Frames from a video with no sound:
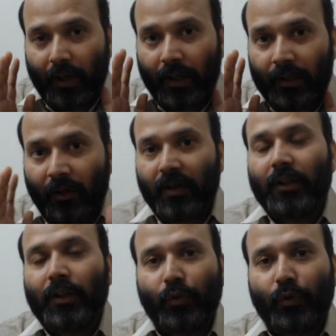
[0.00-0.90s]
I
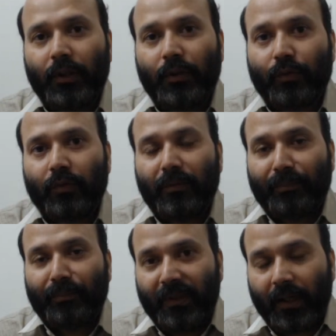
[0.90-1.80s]
already told you,
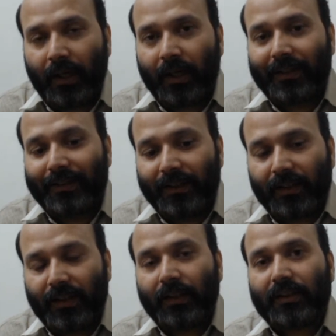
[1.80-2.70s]
we are
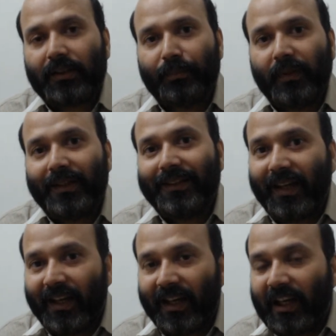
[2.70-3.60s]
taking simply the
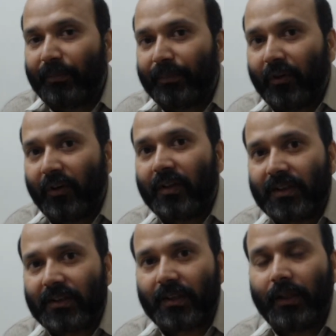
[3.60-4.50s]
help of all
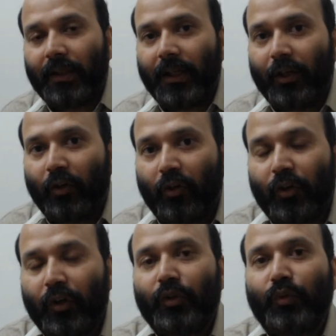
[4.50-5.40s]
these three in
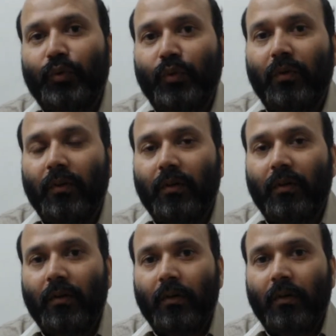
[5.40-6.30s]
order to
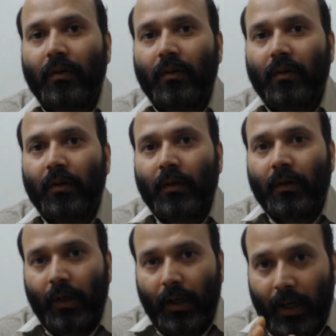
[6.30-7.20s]

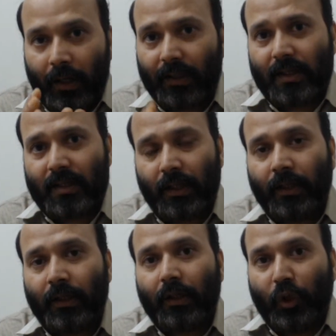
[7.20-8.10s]

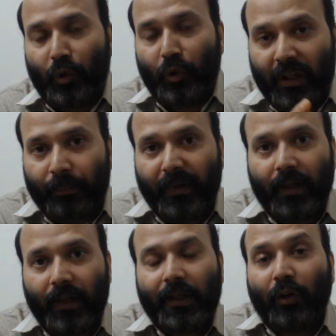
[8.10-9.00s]
understand human
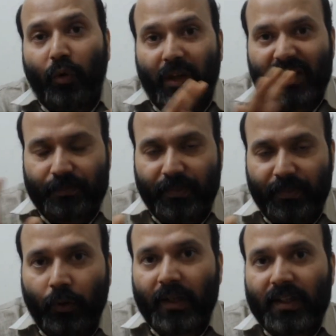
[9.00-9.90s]
being in a
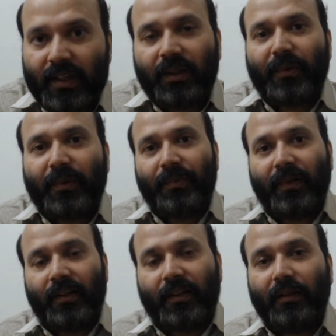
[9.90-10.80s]
holistic
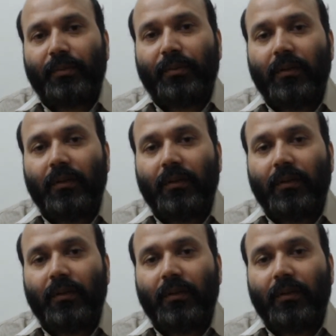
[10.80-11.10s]
perspective,